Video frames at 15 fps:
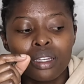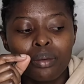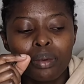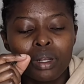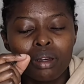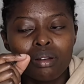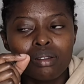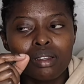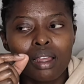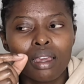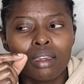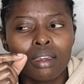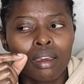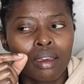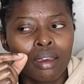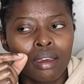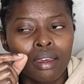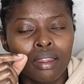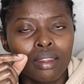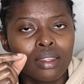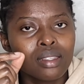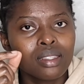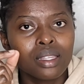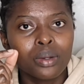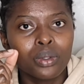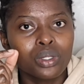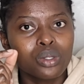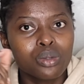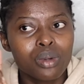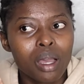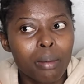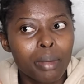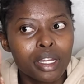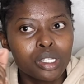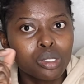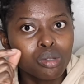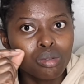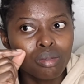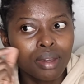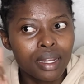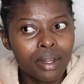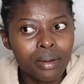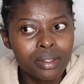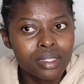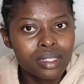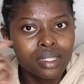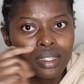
when I was like, eh, this thing was to come at two and now it's